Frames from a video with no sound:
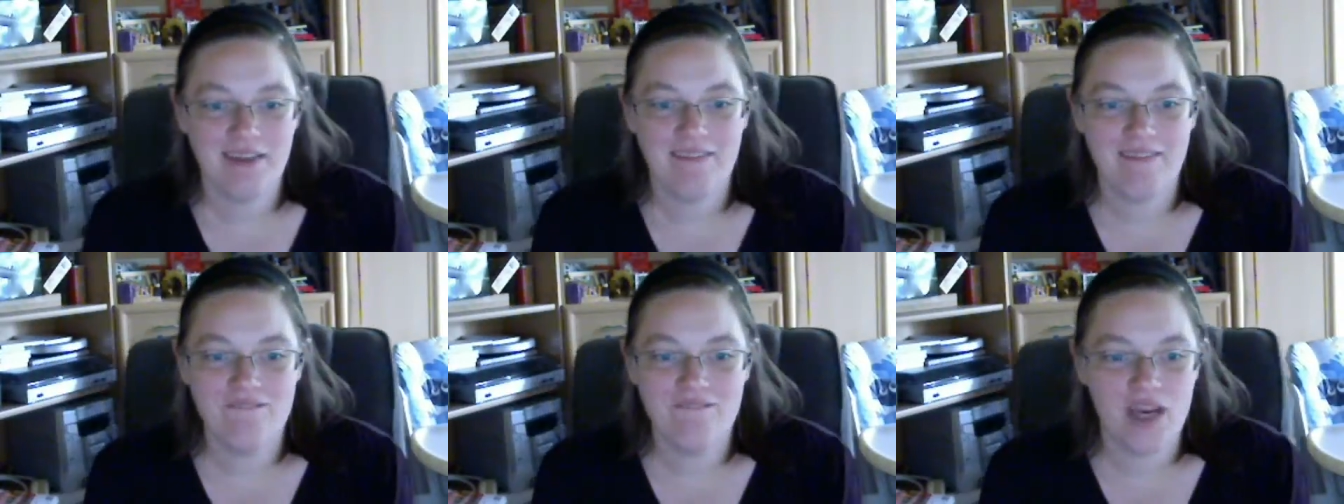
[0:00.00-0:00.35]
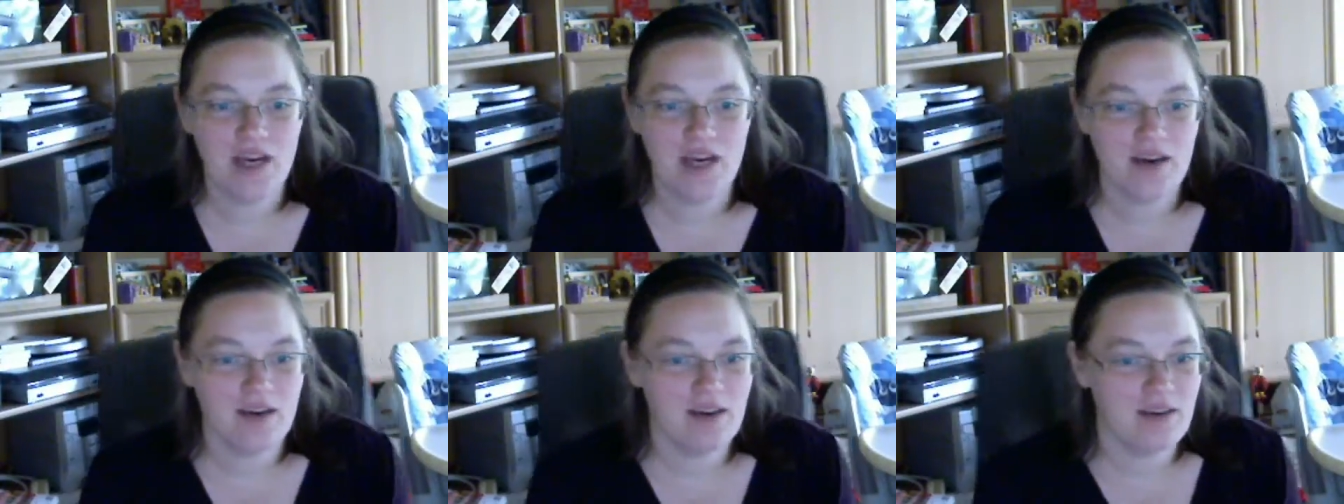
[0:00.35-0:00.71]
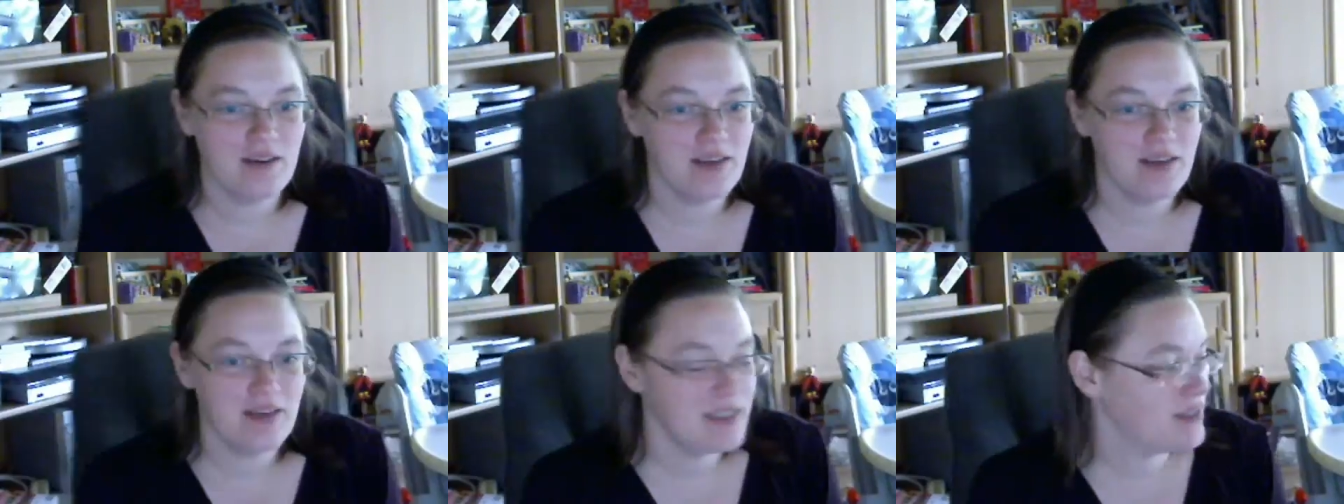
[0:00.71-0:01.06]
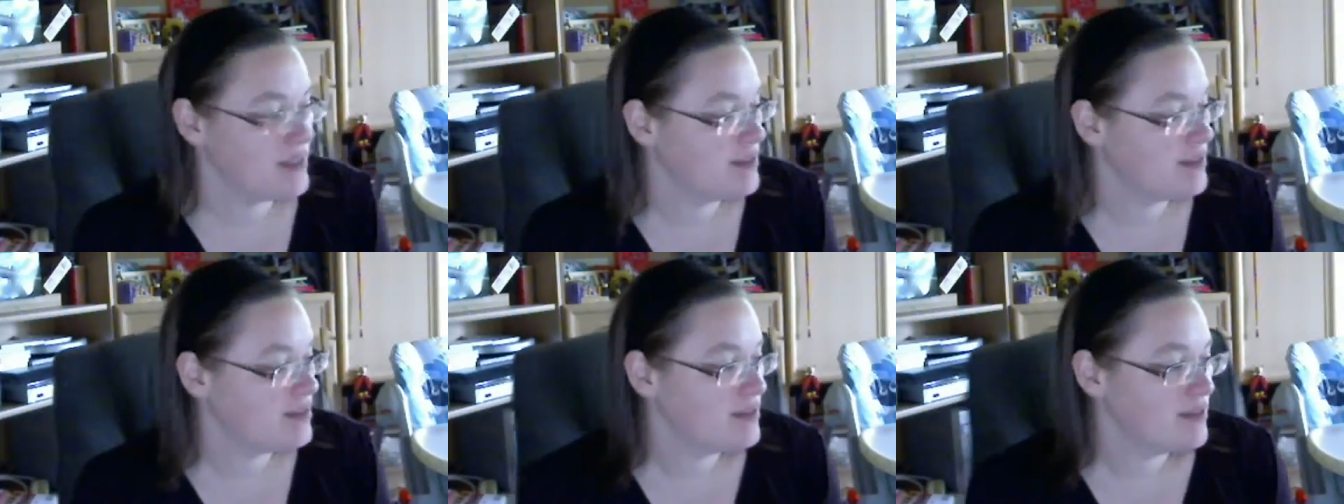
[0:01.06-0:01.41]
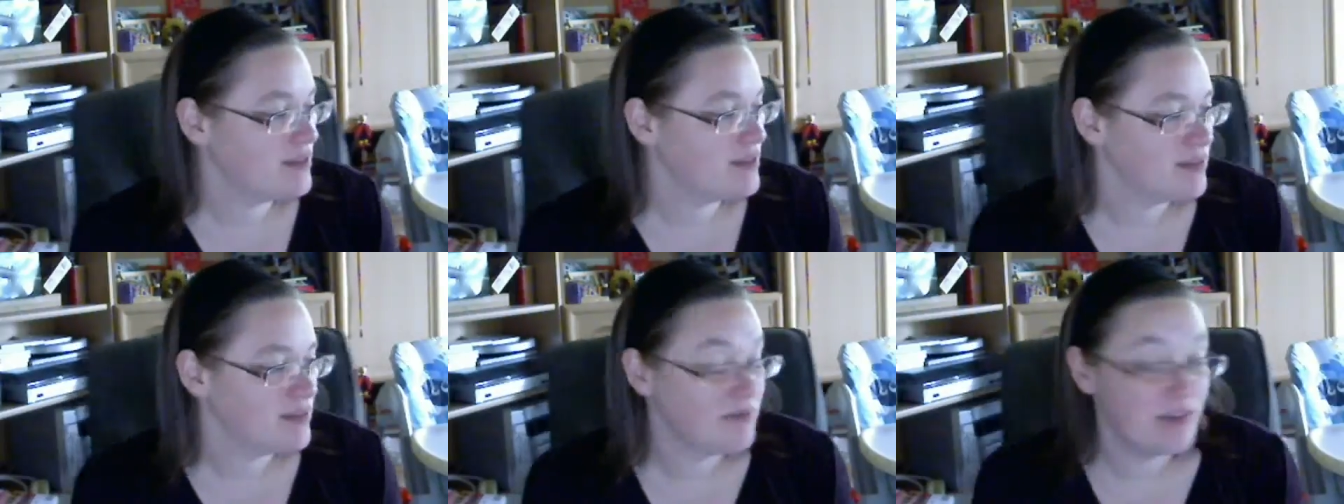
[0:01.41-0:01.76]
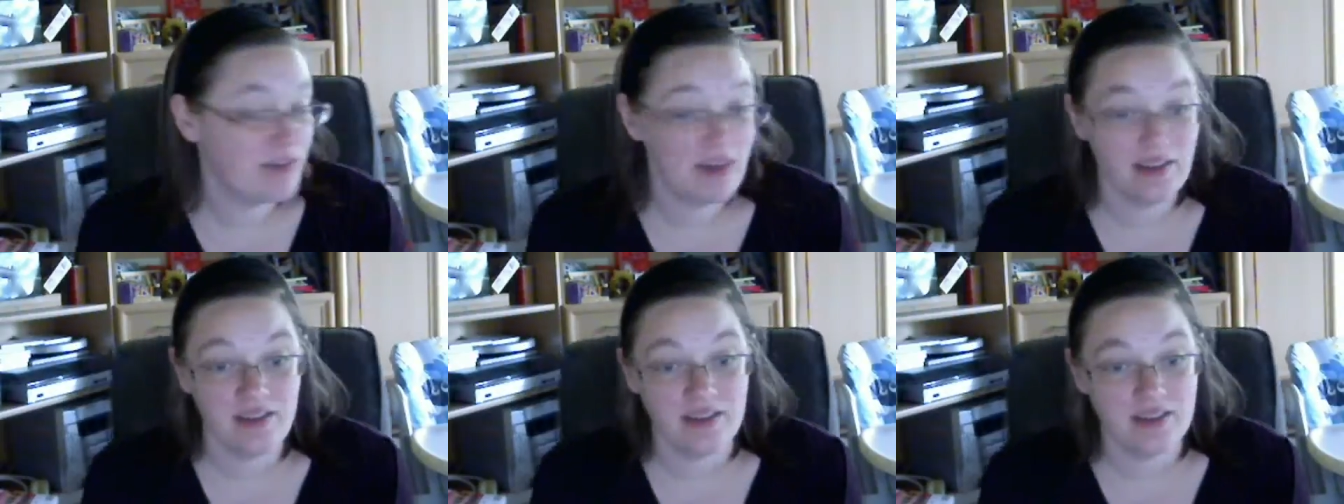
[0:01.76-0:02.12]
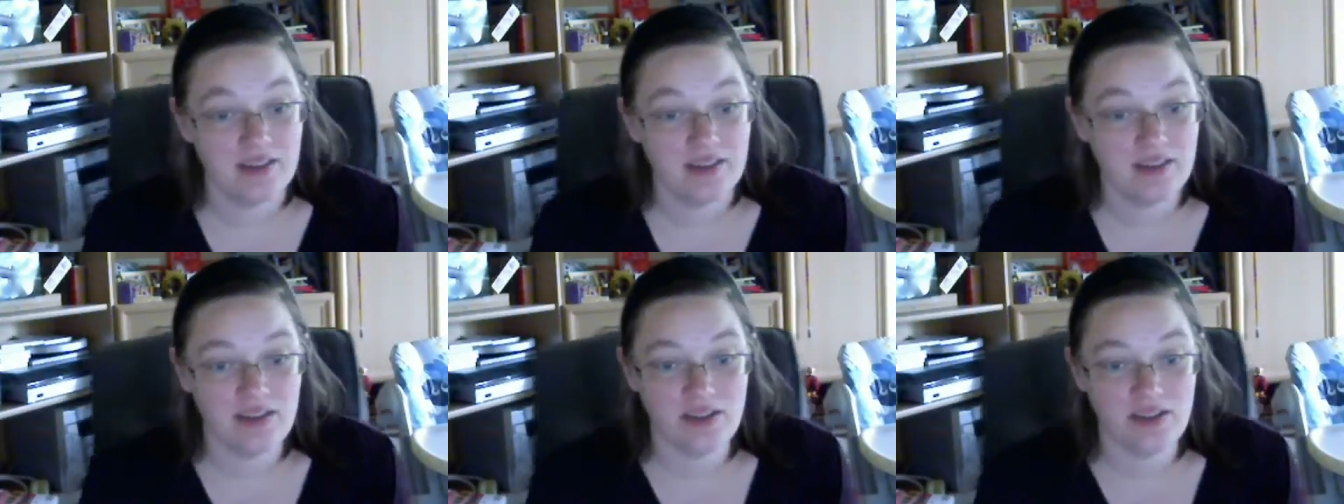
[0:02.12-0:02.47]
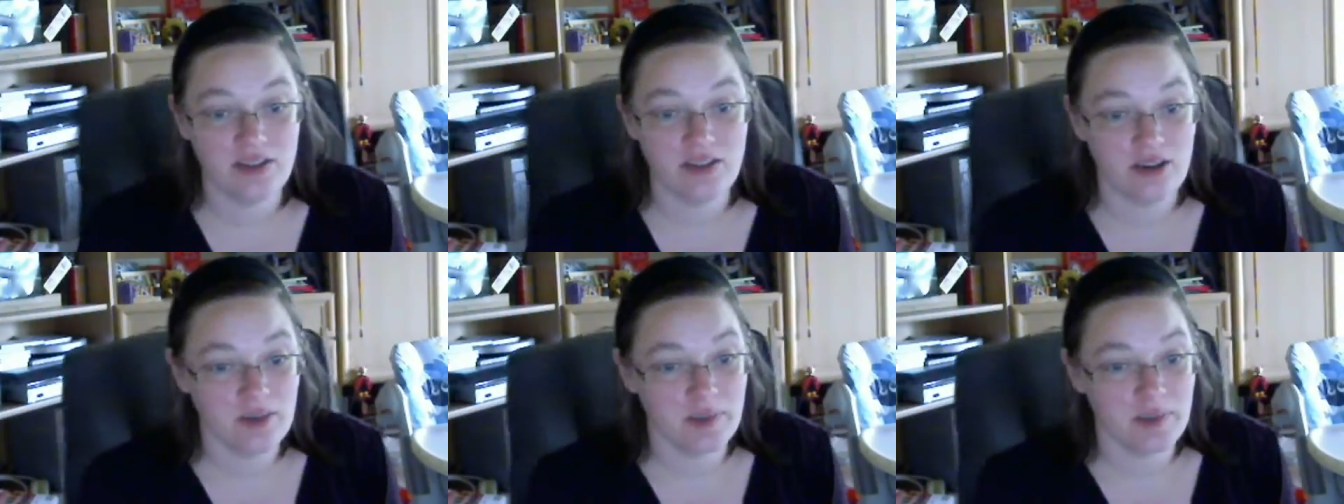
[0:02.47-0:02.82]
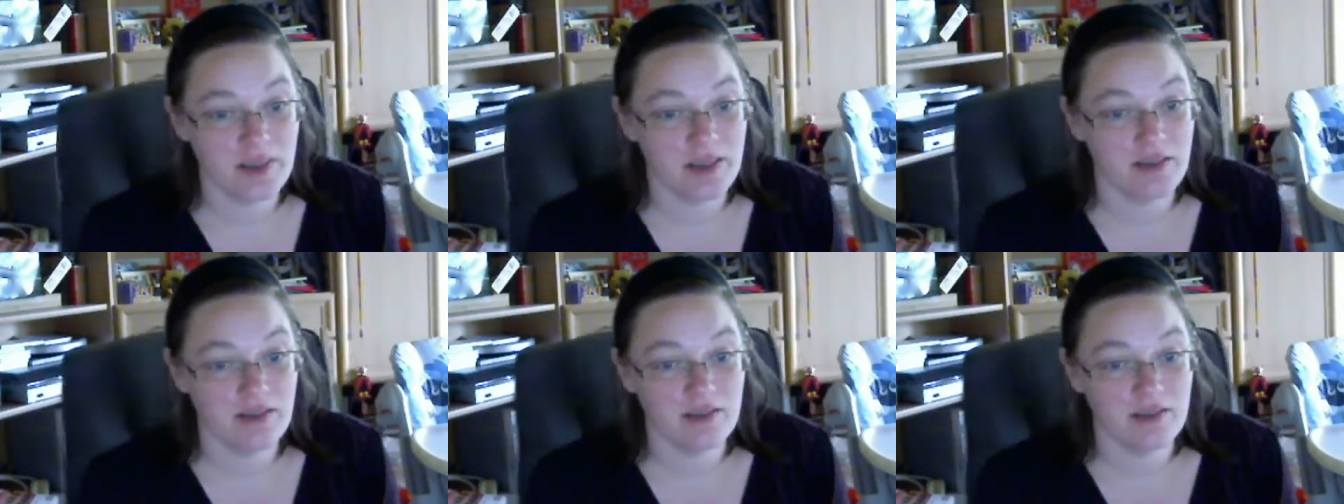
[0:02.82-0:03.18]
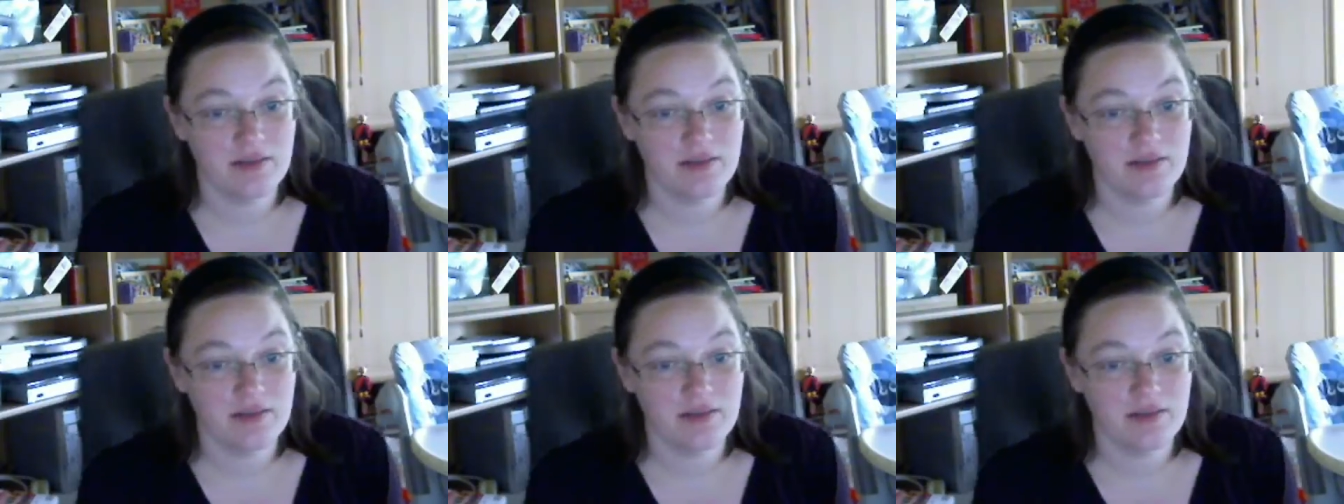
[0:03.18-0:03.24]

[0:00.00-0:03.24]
very, very good. It's a dark beer,